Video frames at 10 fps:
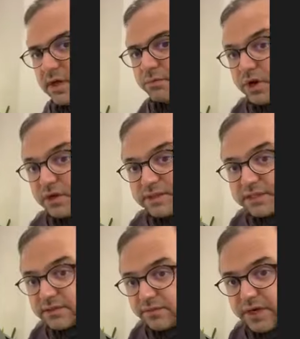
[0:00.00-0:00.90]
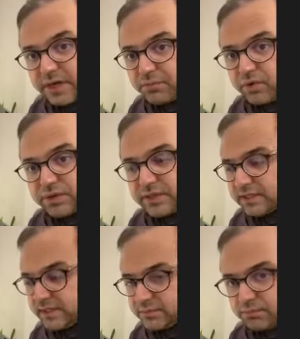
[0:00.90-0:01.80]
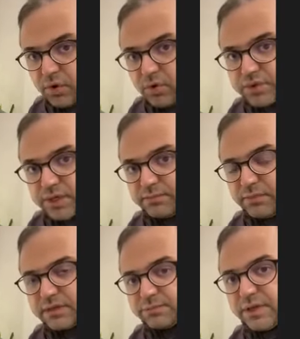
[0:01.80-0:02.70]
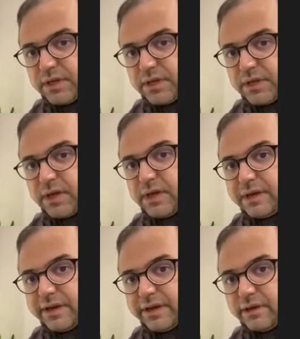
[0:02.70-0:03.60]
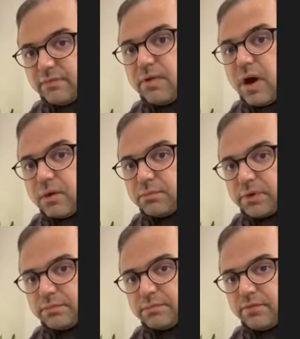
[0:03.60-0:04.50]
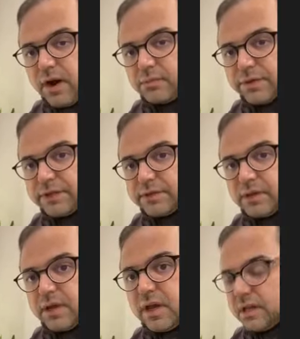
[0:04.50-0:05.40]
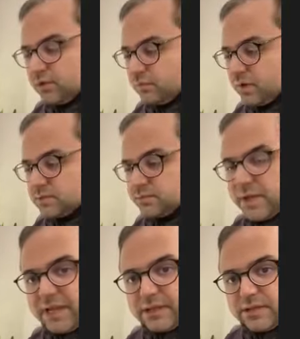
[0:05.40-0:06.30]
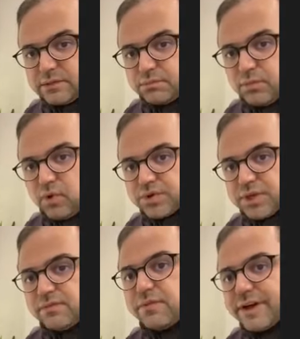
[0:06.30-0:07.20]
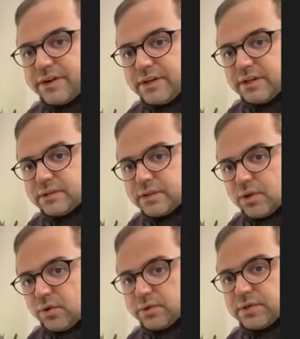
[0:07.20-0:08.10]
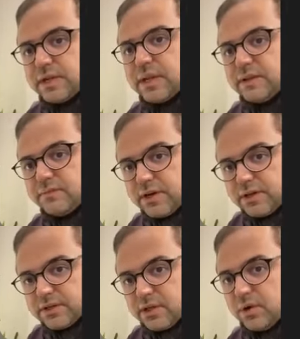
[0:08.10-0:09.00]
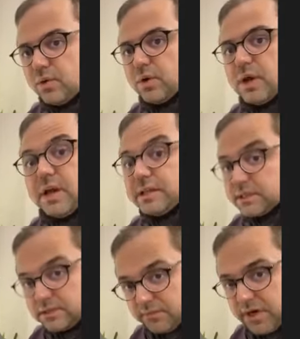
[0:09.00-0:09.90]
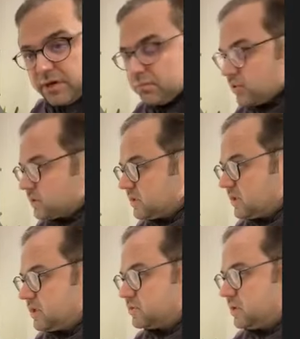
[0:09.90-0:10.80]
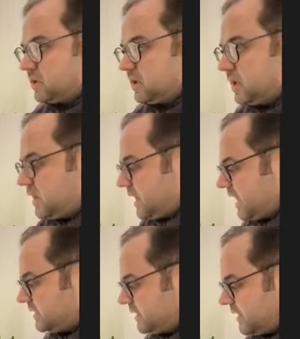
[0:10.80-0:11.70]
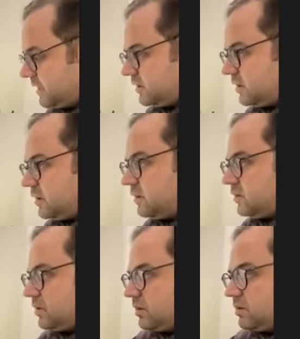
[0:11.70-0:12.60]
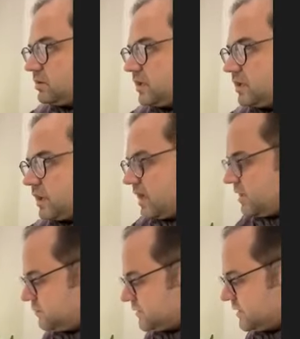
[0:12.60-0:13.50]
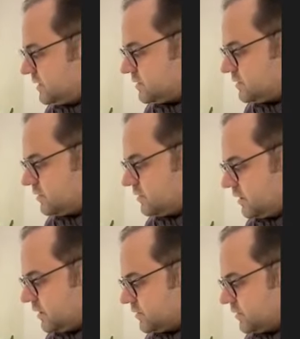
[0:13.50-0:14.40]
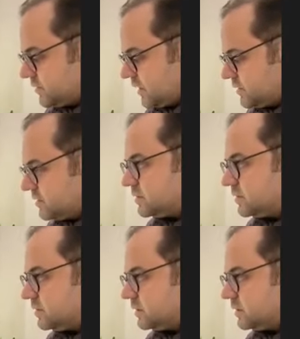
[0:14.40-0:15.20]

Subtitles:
Because that's very important. This motion must be warm it. And you must make this motion very slowly and very slow. That's very important, actually. And then came this exercise.